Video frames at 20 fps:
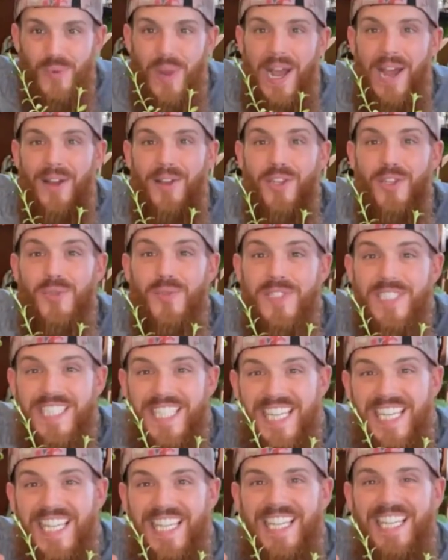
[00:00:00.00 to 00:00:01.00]
Wow, you
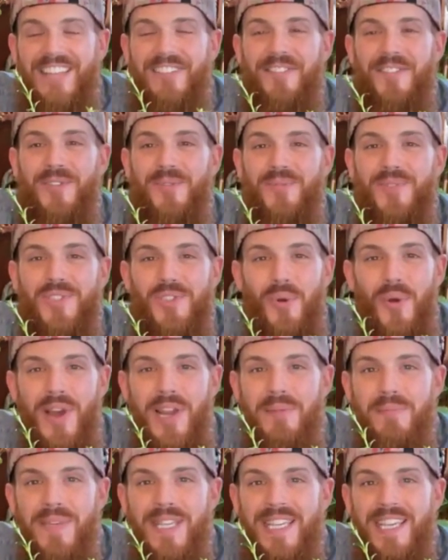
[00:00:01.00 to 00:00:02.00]
did it. If you
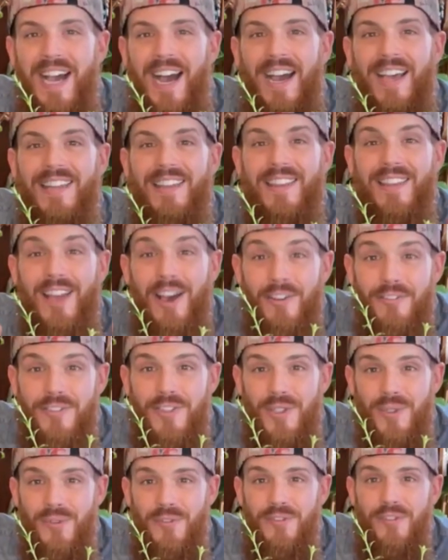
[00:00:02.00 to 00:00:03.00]
join me, I love
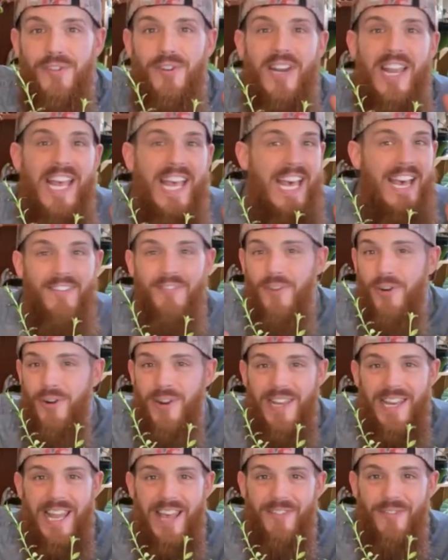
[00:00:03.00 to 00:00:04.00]
you forever
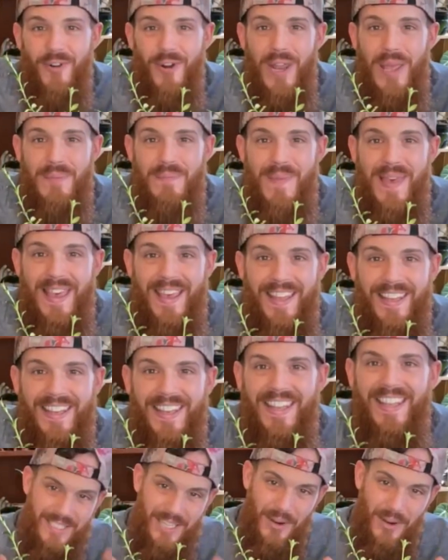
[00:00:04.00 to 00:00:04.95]
and ever, amen.